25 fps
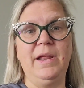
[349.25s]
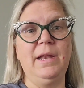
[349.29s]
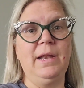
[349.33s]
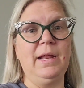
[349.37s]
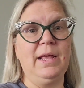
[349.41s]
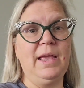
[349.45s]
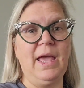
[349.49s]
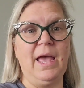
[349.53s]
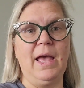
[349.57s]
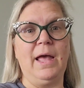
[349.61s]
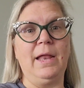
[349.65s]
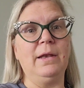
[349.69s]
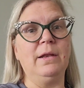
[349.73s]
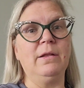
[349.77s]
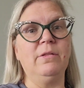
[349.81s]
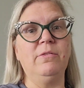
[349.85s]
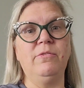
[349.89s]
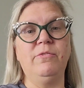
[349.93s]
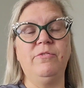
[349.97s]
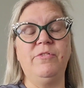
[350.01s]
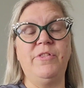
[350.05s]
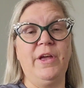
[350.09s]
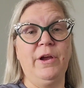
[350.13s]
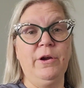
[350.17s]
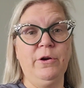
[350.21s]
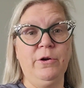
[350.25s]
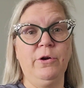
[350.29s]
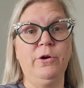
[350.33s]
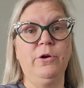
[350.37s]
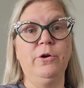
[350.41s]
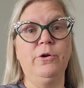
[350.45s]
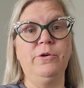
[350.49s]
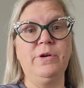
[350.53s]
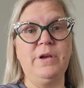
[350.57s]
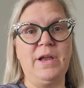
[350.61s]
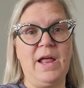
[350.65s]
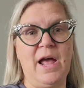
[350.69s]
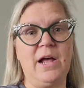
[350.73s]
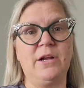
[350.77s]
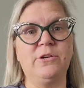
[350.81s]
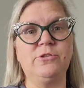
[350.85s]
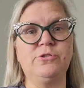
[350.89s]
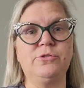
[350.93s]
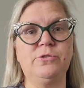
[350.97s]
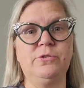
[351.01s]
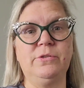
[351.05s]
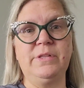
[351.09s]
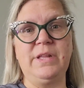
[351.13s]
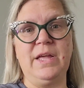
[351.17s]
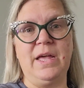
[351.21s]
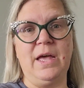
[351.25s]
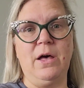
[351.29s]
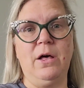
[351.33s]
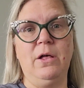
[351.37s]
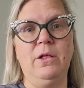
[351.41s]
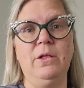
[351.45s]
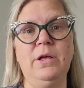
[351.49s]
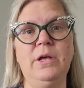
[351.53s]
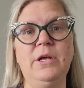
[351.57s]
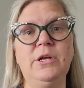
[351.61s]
And again, they're her natural nail.